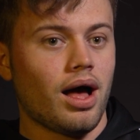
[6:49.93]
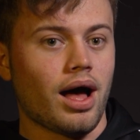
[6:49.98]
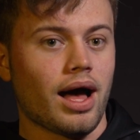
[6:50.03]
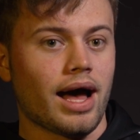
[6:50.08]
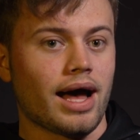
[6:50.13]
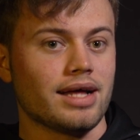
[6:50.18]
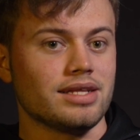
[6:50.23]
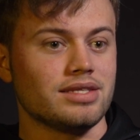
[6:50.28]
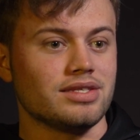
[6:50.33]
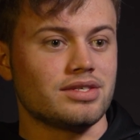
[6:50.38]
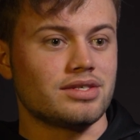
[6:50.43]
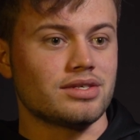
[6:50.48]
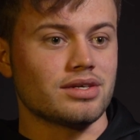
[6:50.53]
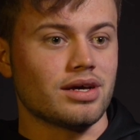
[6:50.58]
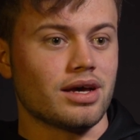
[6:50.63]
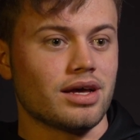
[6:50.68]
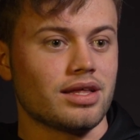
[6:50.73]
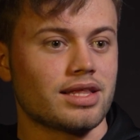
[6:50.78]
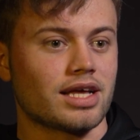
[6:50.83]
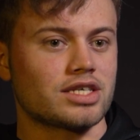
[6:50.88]
and
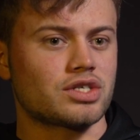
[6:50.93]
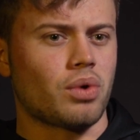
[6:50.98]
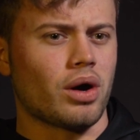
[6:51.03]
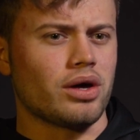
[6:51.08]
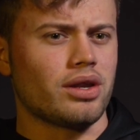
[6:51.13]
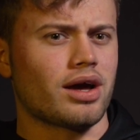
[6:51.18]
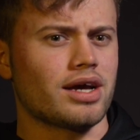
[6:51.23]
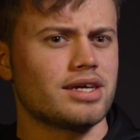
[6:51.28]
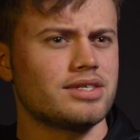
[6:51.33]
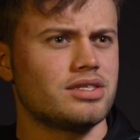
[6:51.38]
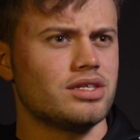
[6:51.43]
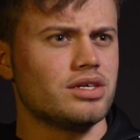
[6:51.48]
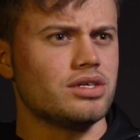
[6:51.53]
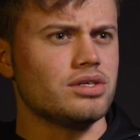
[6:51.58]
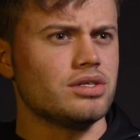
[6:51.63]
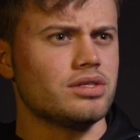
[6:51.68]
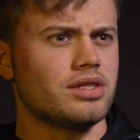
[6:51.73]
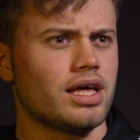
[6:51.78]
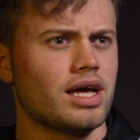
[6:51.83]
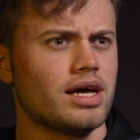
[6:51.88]
that's quite nice
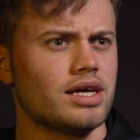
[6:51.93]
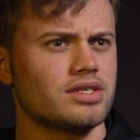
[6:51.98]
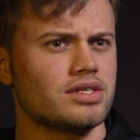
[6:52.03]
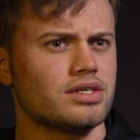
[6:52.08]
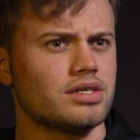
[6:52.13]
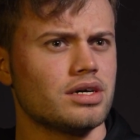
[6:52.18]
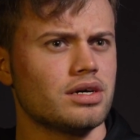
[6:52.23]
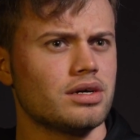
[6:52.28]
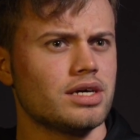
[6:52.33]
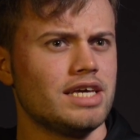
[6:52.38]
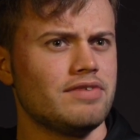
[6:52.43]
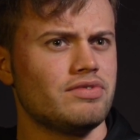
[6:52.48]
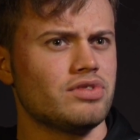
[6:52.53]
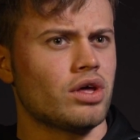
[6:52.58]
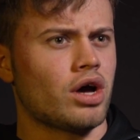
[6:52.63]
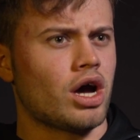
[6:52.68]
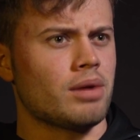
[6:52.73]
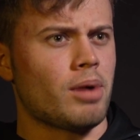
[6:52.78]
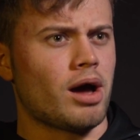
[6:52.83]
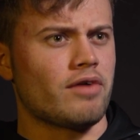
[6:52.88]
that even
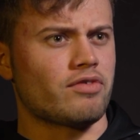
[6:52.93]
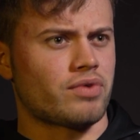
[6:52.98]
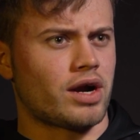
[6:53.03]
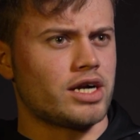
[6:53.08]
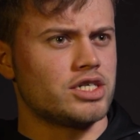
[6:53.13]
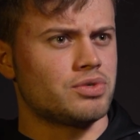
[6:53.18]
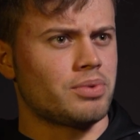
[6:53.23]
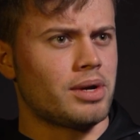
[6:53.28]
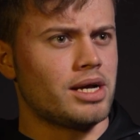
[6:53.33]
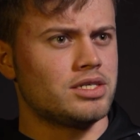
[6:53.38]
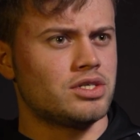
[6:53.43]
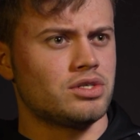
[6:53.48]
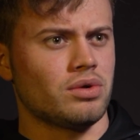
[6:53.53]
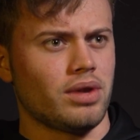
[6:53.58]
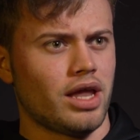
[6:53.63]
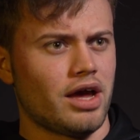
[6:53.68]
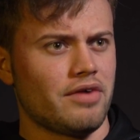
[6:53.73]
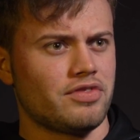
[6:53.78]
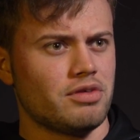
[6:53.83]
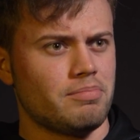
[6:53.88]
though I might have graduated or
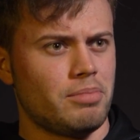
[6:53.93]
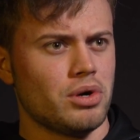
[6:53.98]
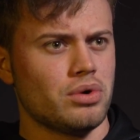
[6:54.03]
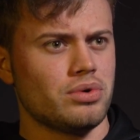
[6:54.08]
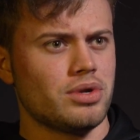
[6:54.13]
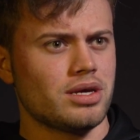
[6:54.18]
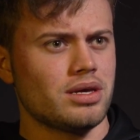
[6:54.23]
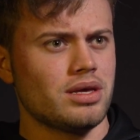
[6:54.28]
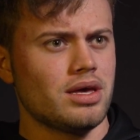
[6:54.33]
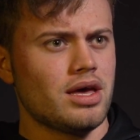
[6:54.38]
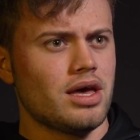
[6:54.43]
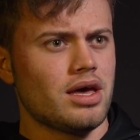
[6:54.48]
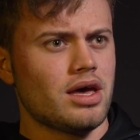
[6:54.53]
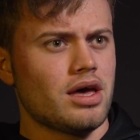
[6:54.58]
left the building,